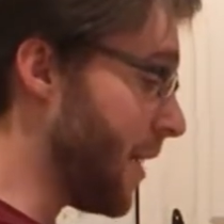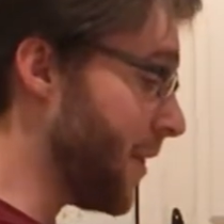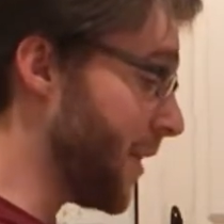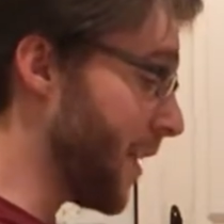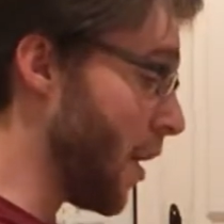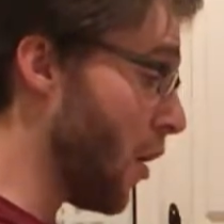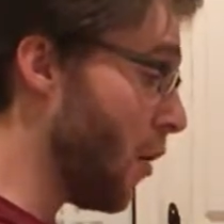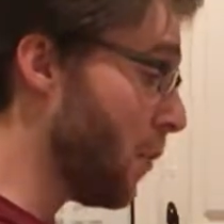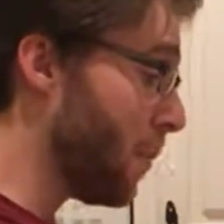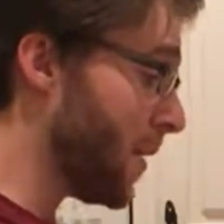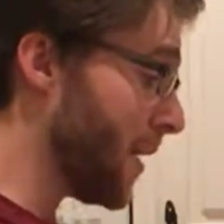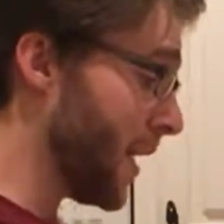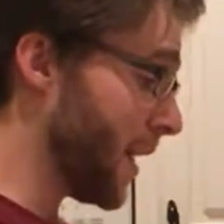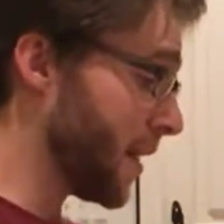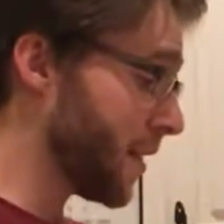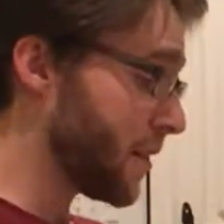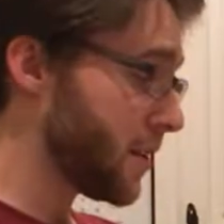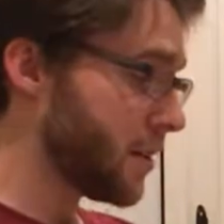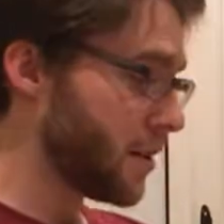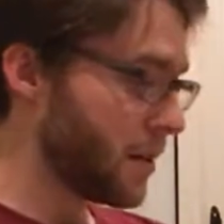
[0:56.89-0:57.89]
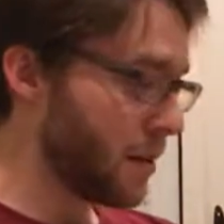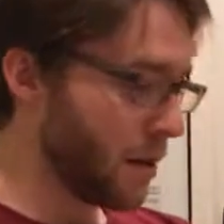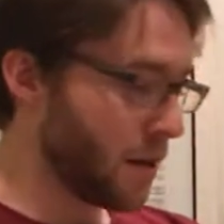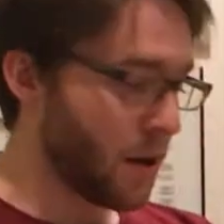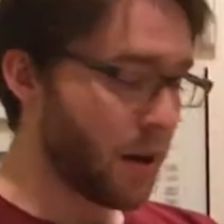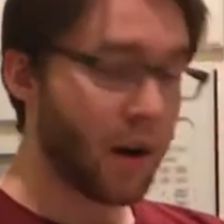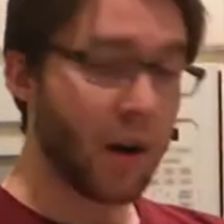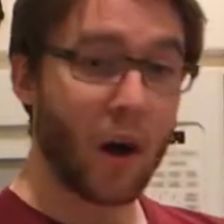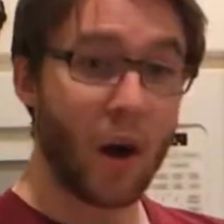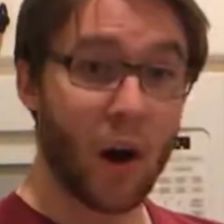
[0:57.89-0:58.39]
and the openings
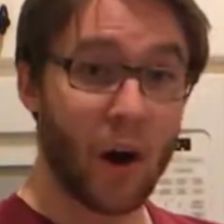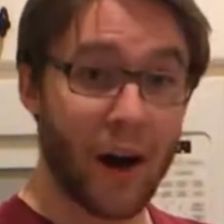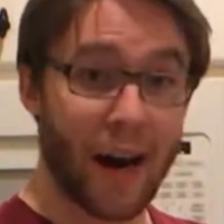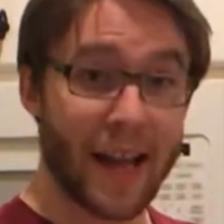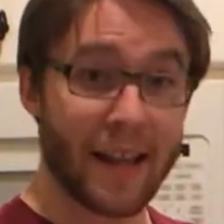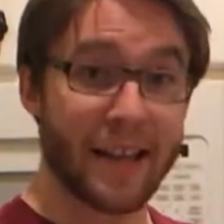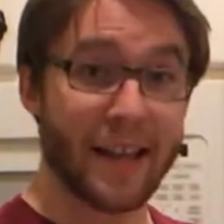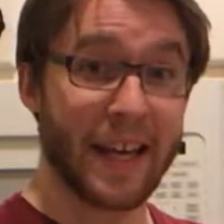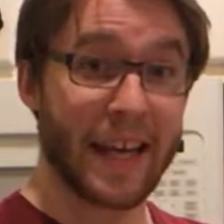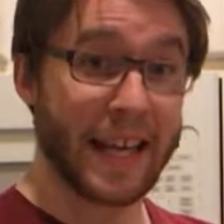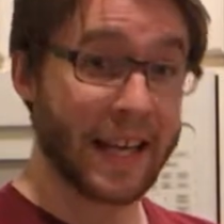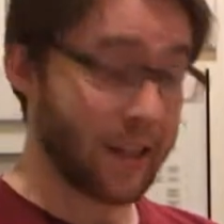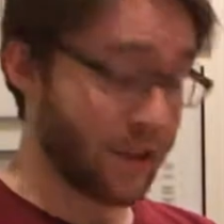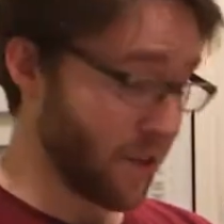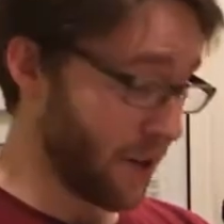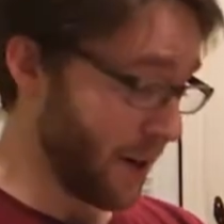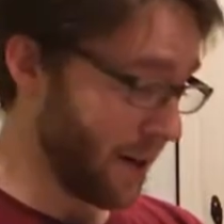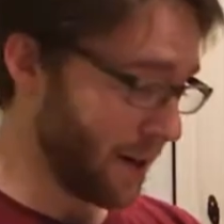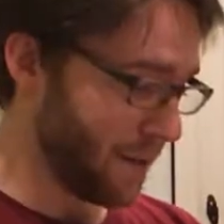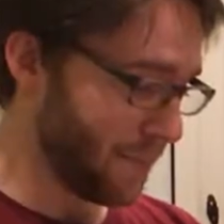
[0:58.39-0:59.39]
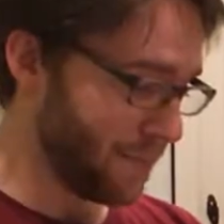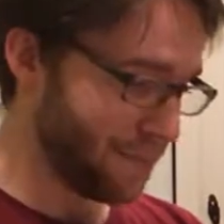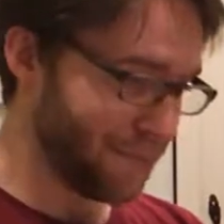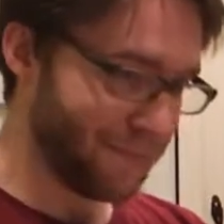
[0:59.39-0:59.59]
are at the end grain.